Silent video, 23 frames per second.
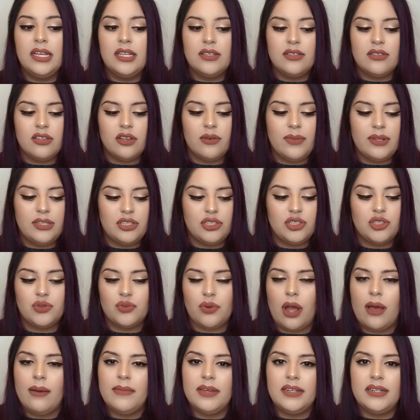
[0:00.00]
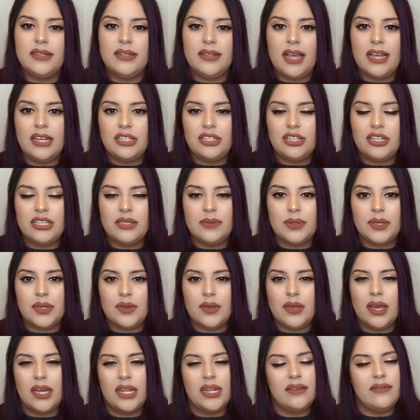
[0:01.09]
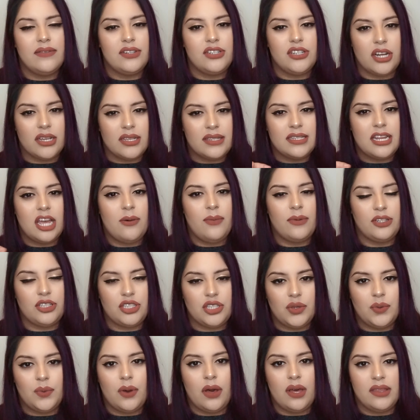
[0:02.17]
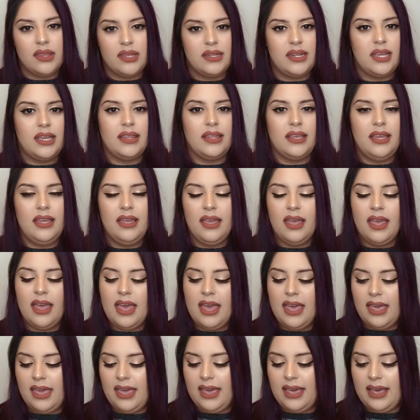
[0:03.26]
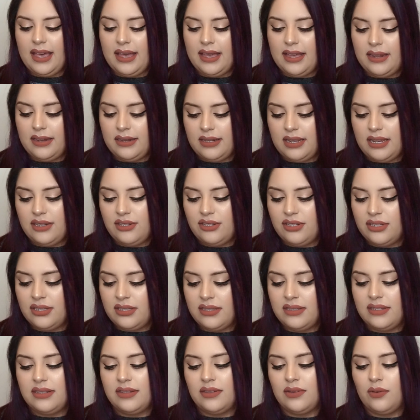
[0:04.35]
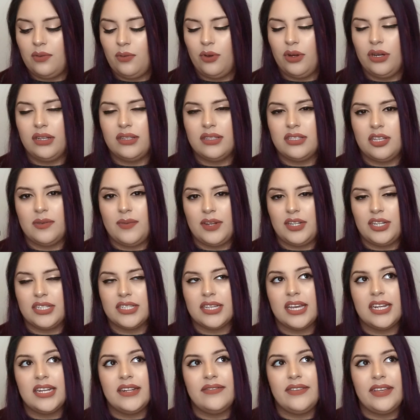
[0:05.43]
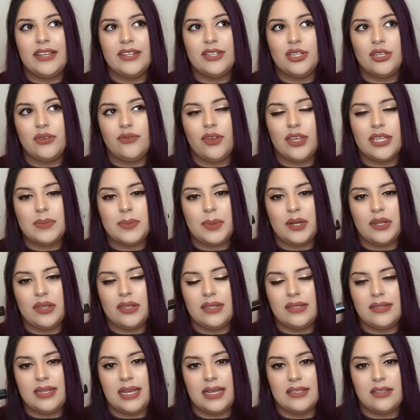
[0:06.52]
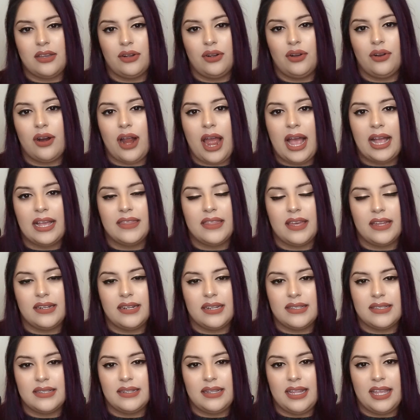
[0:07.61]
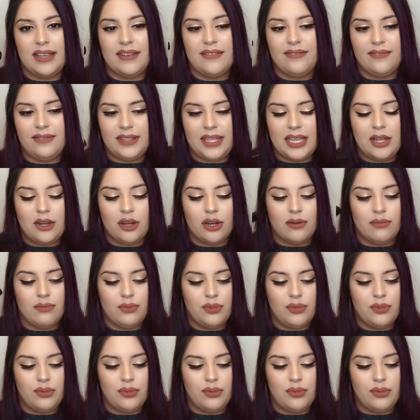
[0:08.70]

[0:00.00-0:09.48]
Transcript: so much drama to the lashes, but you can kind of adjust how much you want on the daily, and it just works so much. It's kind of like Too Faced Better Than Sex on crack that doesn't like flake or